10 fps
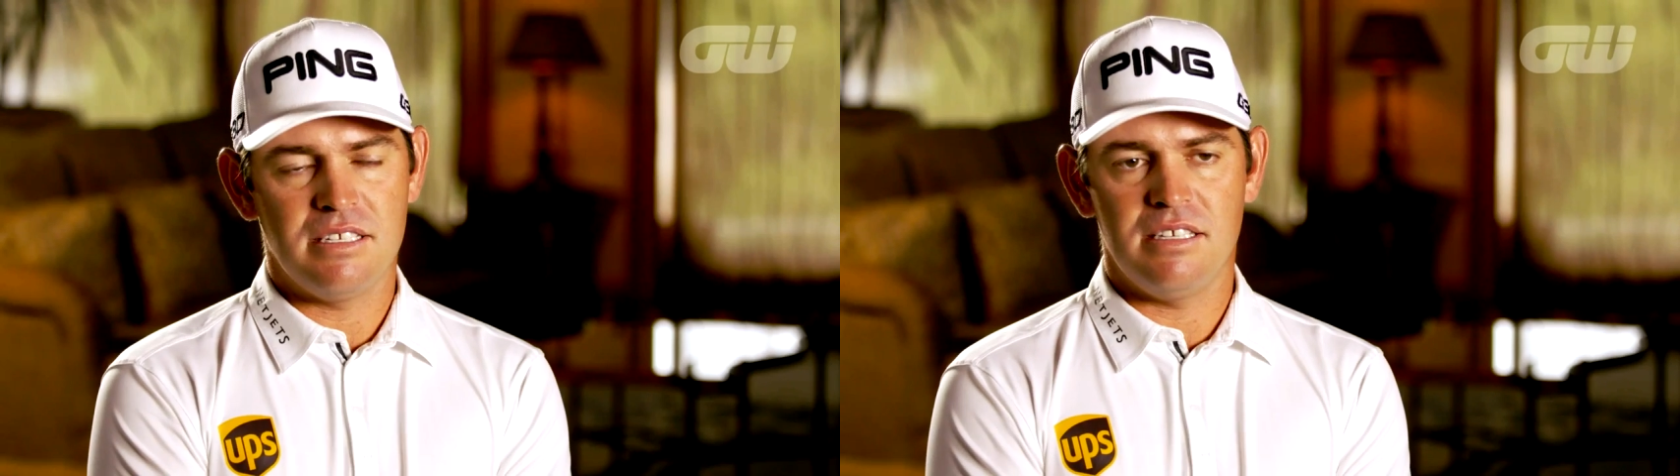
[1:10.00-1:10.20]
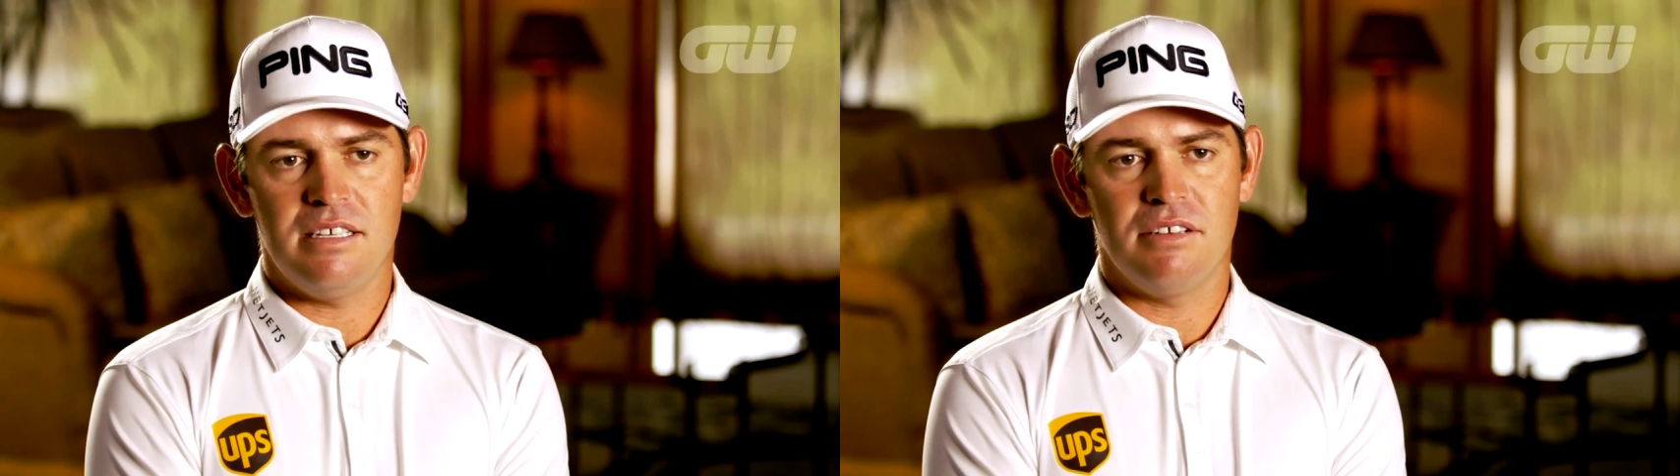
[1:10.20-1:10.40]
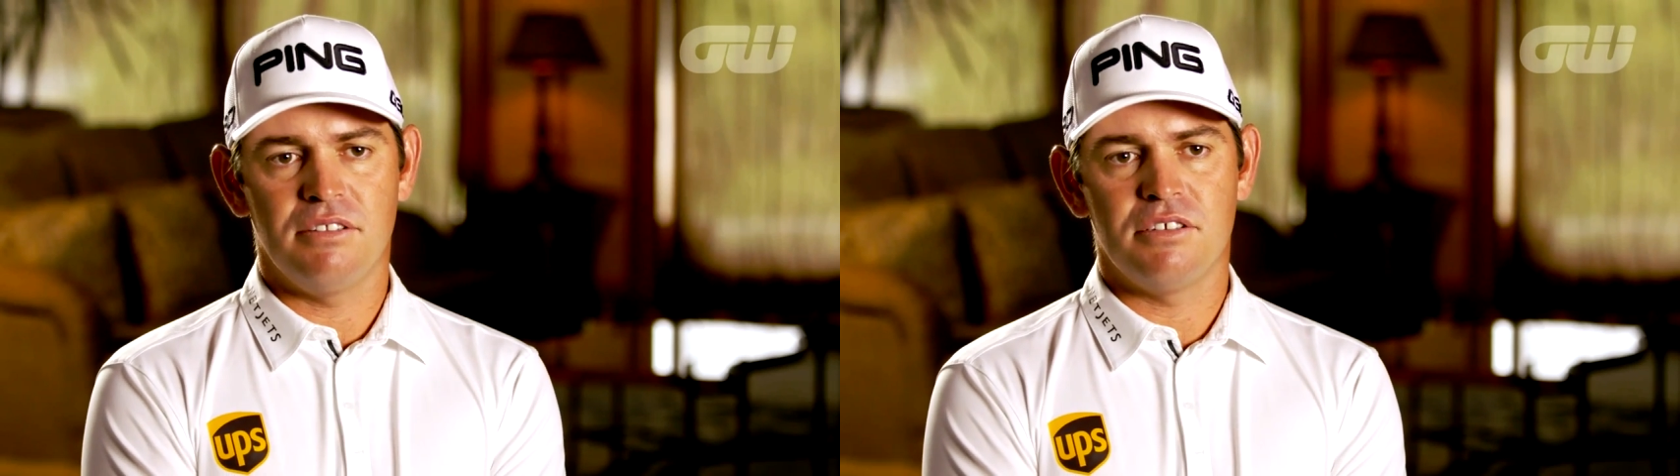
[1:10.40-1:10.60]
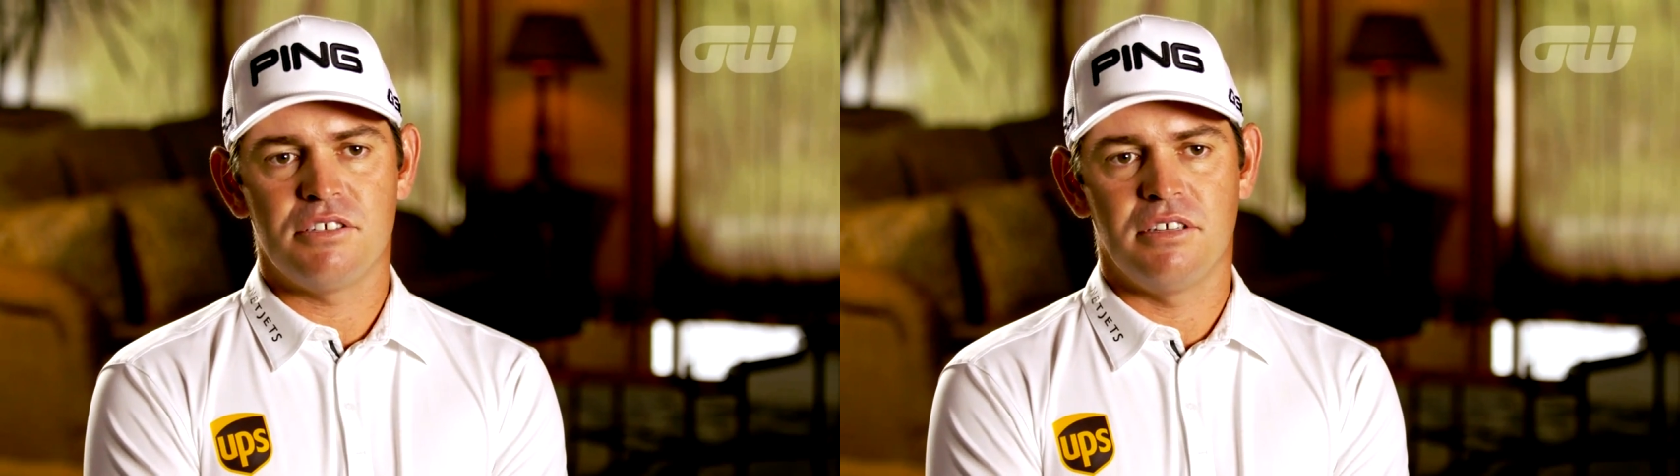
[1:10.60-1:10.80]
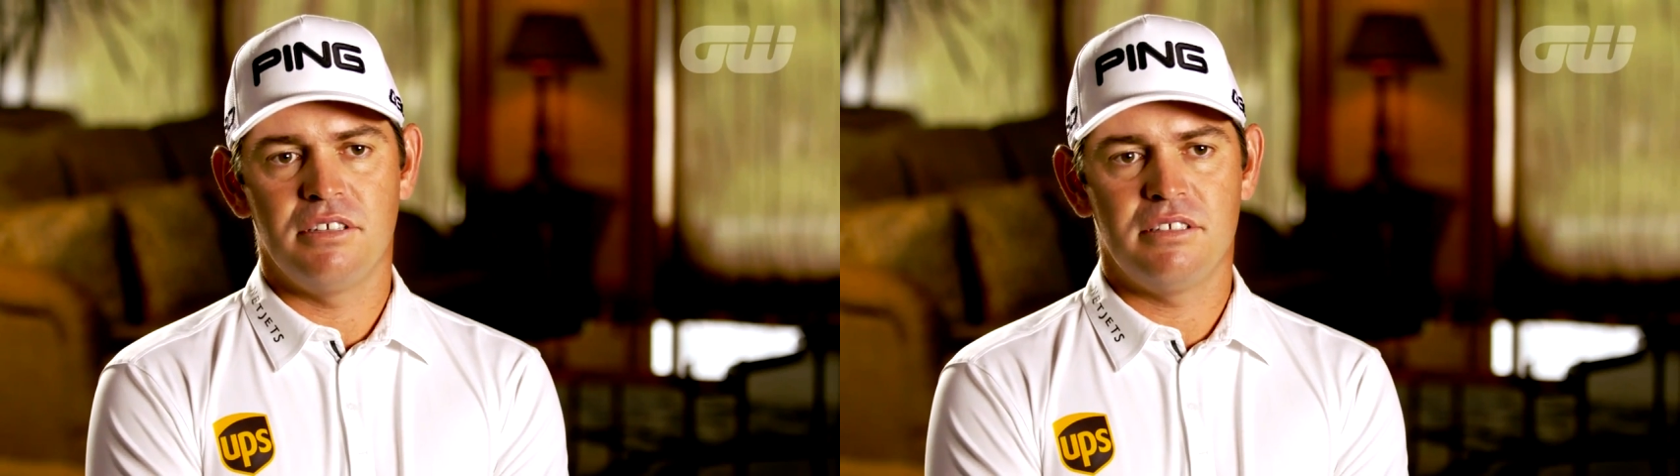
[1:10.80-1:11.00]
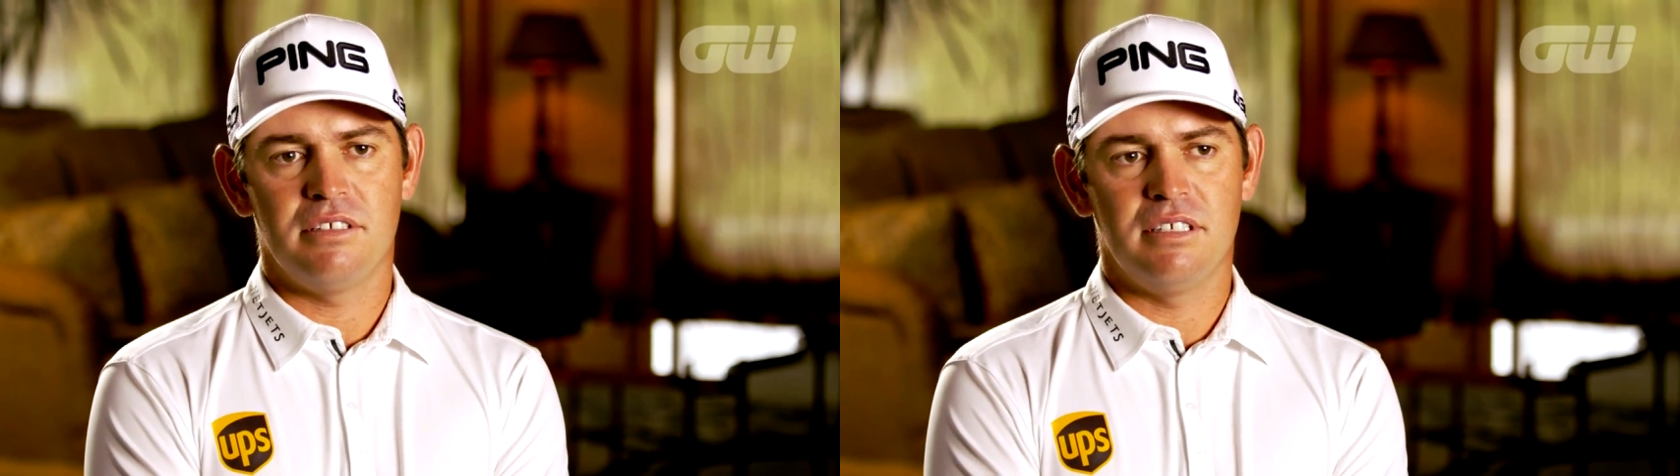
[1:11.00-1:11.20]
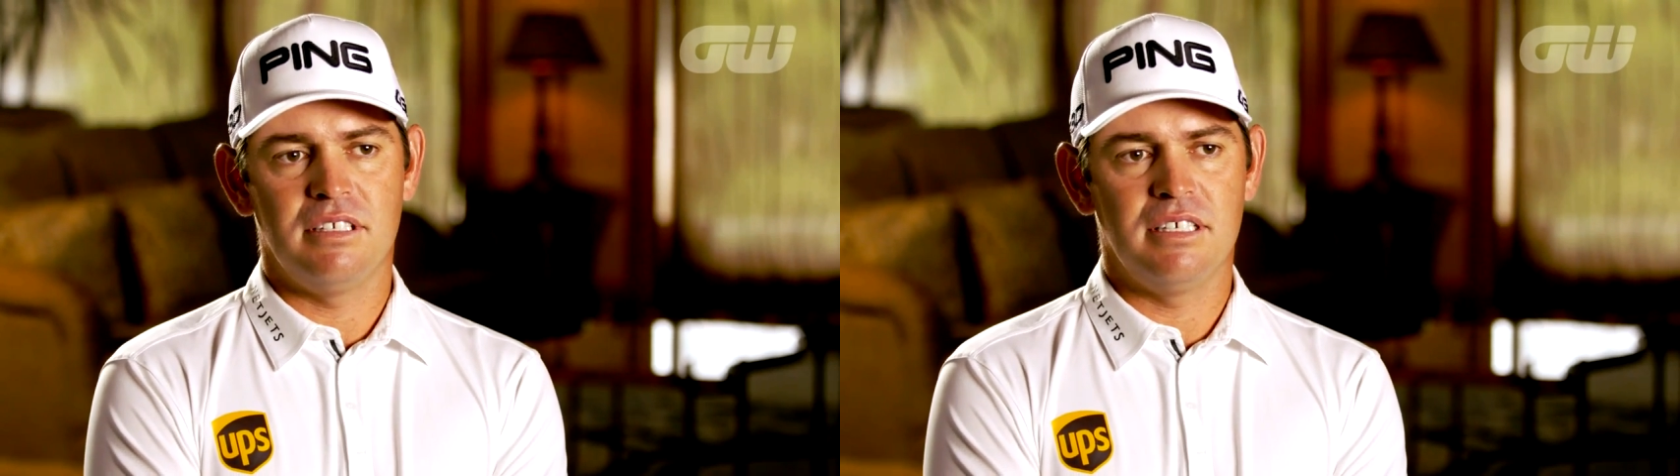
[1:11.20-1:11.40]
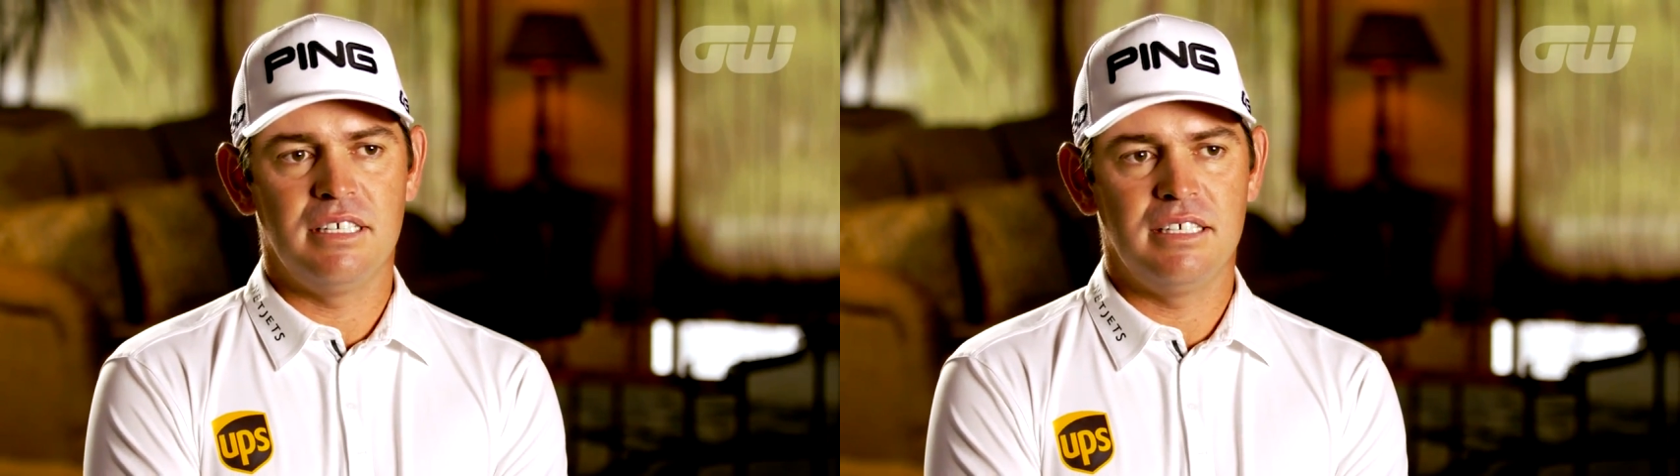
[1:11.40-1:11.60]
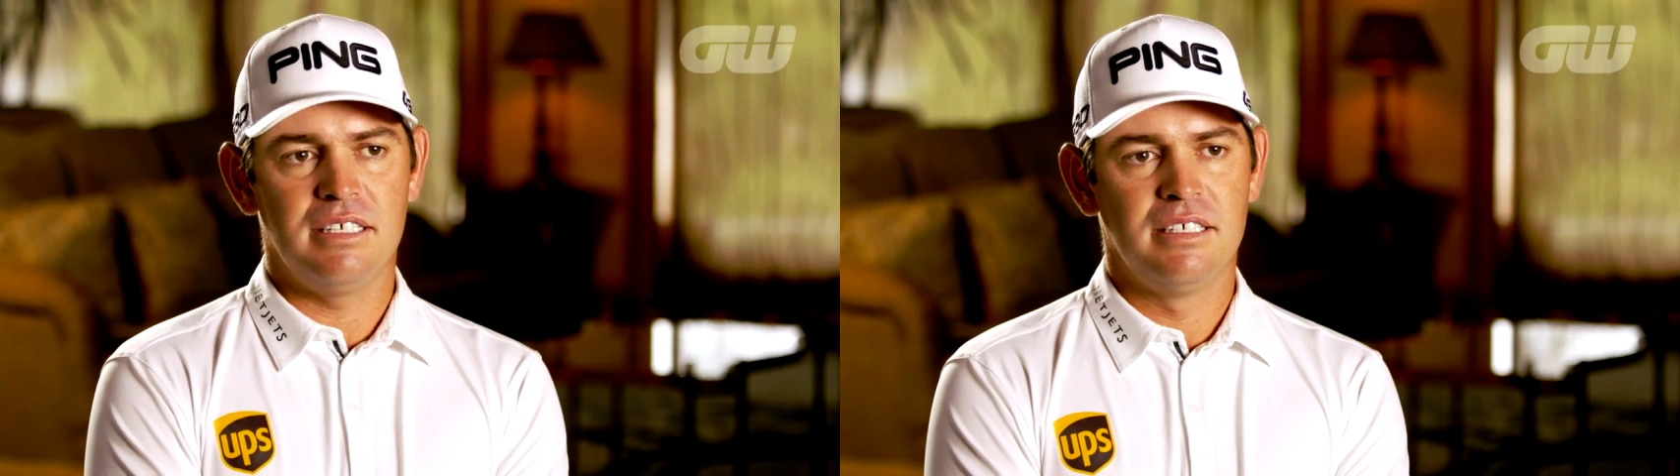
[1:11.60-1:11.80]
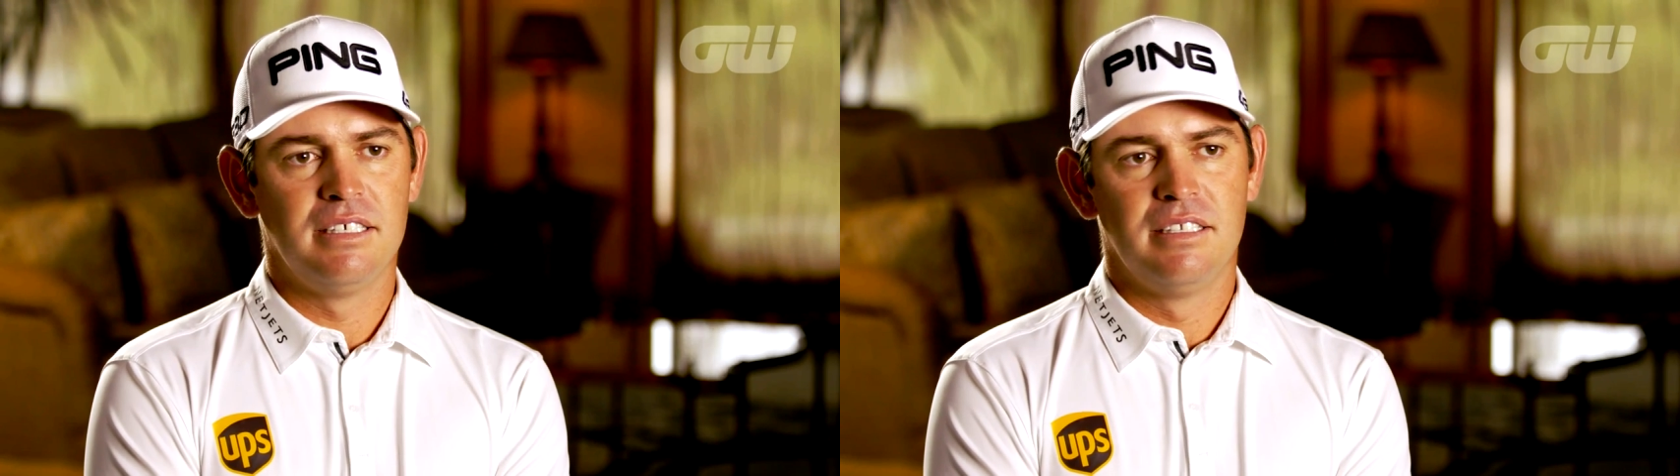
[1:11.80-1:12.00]
see on the shot
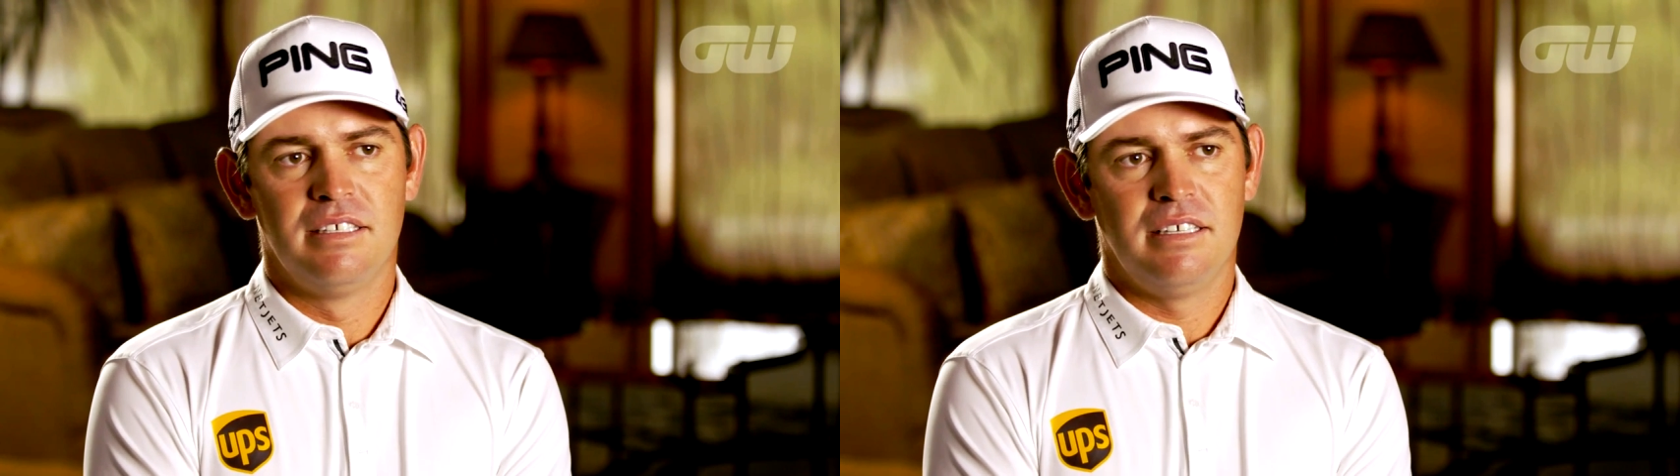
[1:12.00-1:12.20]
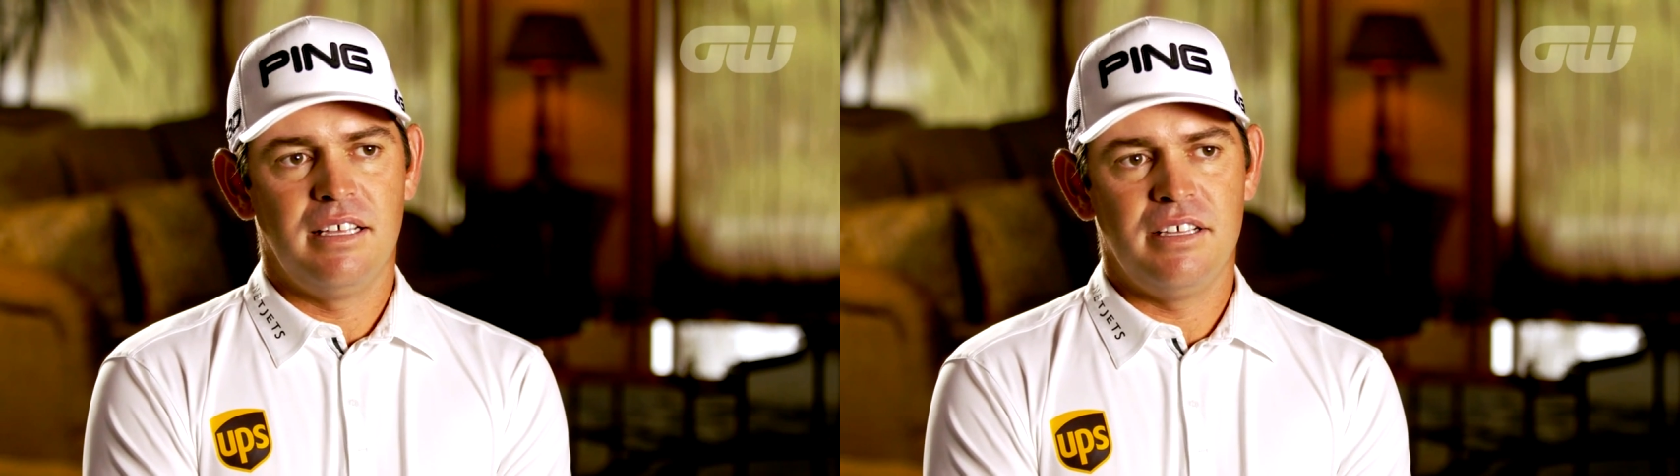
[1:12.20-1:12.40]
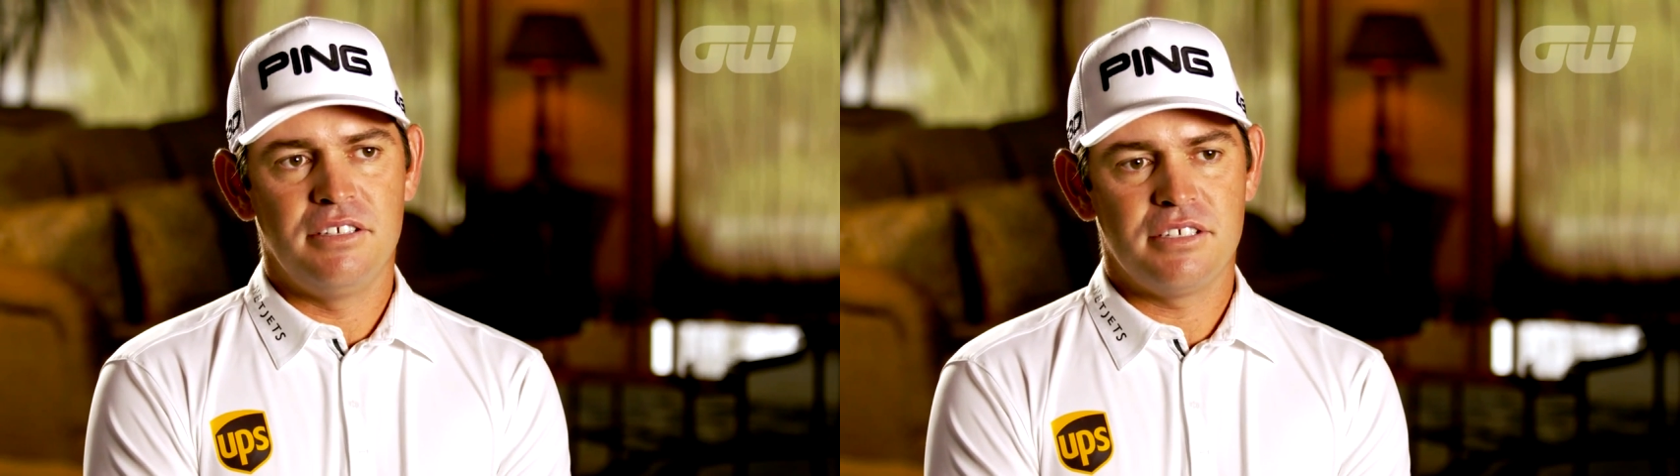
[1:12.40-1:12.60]
and